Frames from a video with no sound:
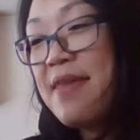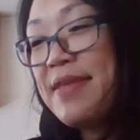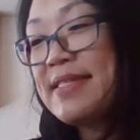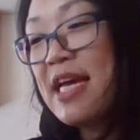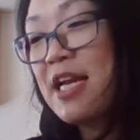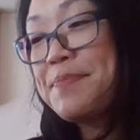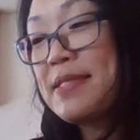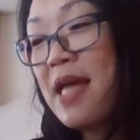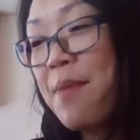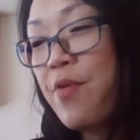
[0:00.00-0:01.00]
They set up
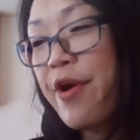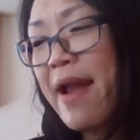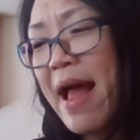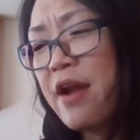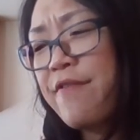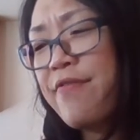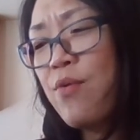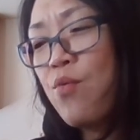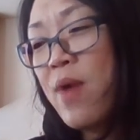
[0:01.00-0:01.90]
somewhere out of the